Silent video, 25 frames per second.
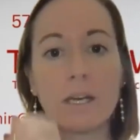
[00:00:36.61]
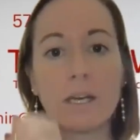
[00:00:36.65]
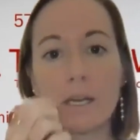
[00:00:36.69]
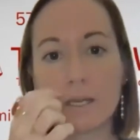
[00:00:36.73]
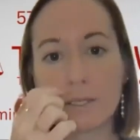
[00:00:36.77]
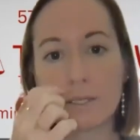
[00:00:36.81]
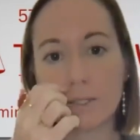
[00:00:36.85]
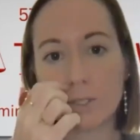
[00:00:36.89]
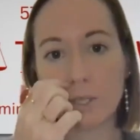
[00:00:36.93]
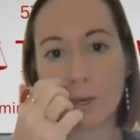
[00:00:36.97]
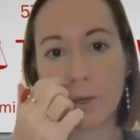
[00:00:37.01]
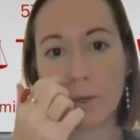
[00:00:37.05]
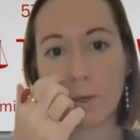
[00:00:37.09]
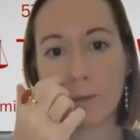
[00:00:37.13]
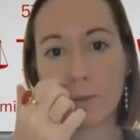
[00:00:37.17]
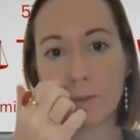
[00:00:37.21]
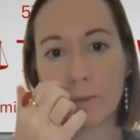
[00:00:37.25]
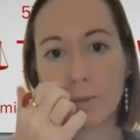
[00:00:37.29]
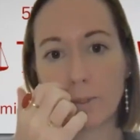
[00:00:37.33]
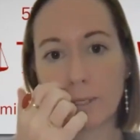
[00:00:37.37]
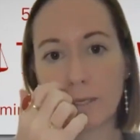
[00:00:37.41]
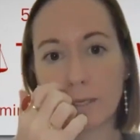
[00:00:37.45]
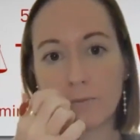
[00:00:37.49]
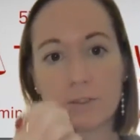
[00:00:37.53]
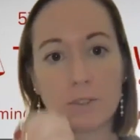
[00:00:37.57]
So
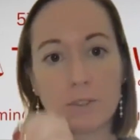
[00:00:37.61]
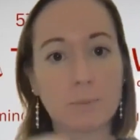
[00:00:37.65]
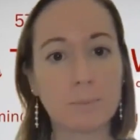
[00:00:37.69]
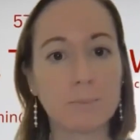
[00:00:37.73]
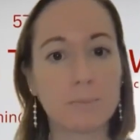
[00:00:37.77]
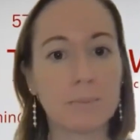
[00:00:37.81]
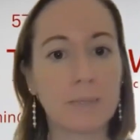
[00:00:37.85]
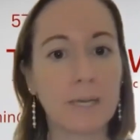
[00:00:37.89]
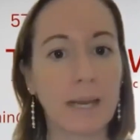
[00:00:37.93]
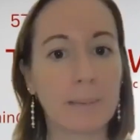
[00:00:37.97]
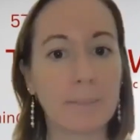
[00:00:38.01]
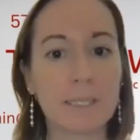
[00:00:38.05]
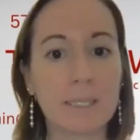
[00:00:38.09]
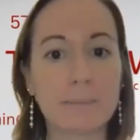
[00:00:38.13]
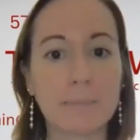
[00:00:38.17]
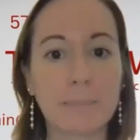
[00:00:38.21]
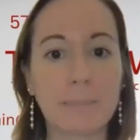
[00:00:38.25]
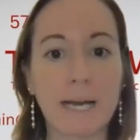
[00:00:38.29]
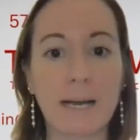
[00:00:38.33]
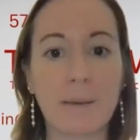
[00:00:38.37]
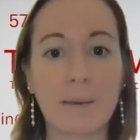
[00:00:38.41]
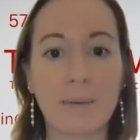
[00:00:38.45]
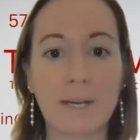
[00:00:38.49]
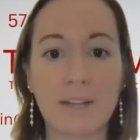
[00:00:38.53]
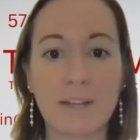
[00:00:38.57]
if you come in
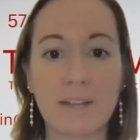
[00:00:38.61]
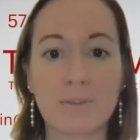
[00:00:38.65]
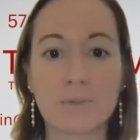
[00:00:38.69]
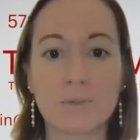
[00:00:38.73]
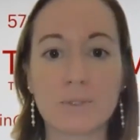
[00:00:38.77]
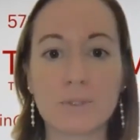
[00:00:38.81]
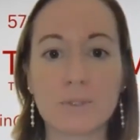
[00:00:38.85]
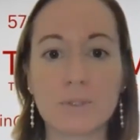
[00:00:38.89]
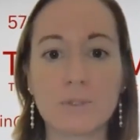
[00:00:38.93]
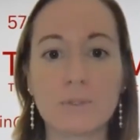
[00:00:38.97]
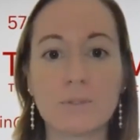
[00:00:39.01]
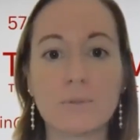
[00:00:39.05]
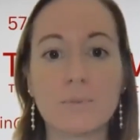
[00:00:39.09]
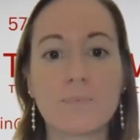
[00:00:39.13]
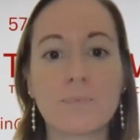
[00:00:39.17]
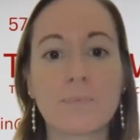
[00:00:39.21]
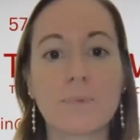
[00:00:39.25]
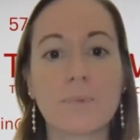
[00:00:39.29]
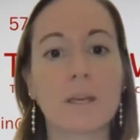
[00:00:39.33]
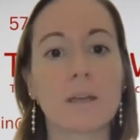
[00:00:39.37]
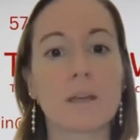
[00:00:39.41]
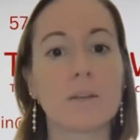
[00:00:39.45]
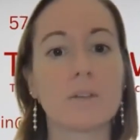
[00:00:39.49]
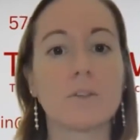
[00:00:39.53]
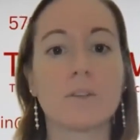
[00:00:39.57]
partway through,
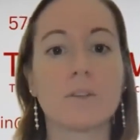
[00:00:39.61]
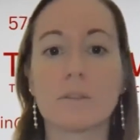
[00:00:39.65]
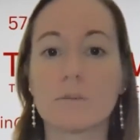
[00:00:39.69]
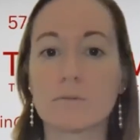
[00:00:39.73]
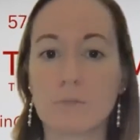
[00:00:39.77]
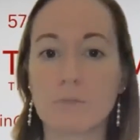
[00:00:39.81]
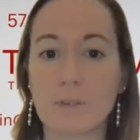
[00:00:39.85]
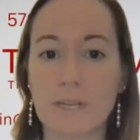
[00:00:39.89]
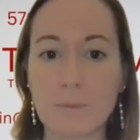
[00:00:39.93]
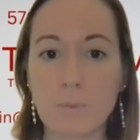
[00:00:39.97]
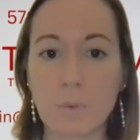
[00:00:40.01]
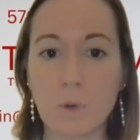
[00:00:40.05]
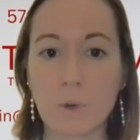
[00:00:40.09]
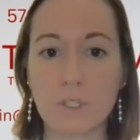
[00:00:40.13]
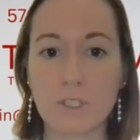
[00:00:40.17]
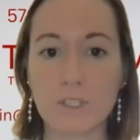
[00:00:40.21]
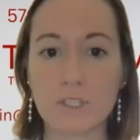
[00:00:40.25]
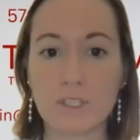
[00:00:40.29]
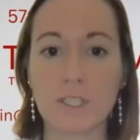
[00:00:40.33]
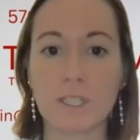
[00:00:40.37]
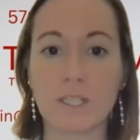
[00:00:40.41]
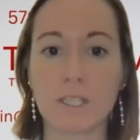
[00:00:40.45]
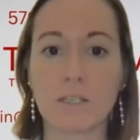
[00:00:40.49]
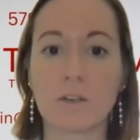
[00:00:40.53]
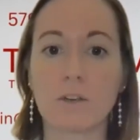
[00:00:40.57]
you can re-watch
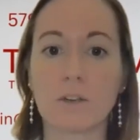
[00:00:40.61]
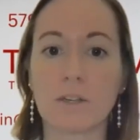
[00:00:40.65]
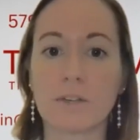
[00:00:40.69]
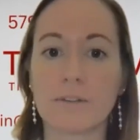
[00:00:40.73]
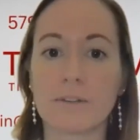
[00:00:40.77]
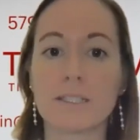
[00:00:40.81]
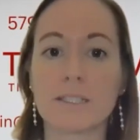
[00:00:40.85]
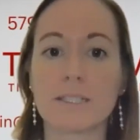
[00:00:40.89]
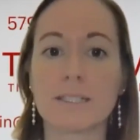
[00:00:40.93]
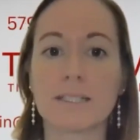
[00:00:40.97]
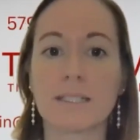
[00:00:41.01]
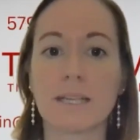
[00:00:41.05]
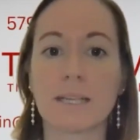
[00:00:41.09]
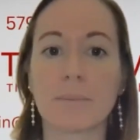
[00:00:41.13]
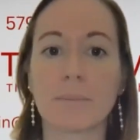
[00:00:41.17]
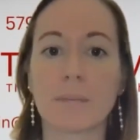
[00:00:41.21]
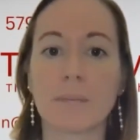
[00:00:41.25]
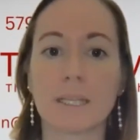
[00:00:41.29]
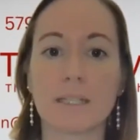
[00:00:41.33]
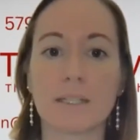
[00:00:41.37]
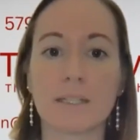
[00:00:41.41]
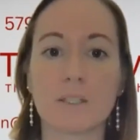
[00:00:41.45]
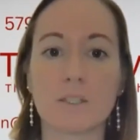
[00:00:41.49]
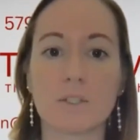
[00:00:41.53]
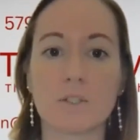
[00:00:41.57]
it, or if this is
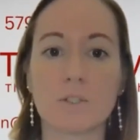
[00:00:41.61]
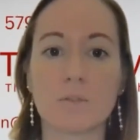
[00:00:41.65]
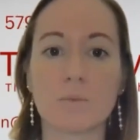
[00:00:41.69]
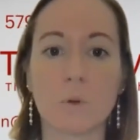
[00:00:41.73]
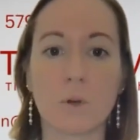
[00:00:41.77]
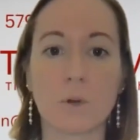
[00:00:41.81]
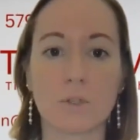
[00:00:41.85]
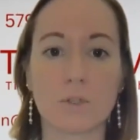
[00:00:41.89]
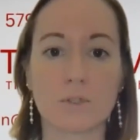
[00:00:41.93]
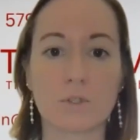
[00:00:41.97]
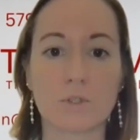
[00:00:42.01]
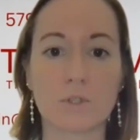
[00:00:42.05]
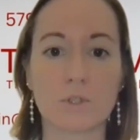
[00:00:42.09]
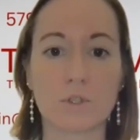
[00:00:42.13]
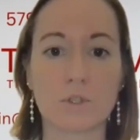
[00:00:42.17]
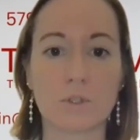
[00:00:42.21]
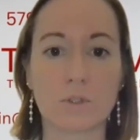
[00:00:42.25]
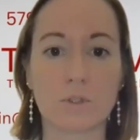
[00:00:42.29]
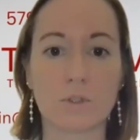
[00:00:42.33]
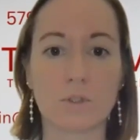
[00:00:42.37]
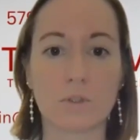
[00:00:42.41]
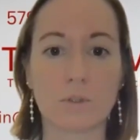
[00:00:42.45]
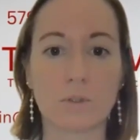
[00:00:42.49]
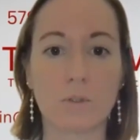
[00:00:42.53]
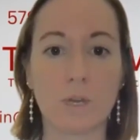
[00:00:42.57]
something that you want
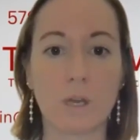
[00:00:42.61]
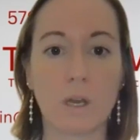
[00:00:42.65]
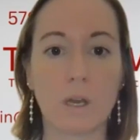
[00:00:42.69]
to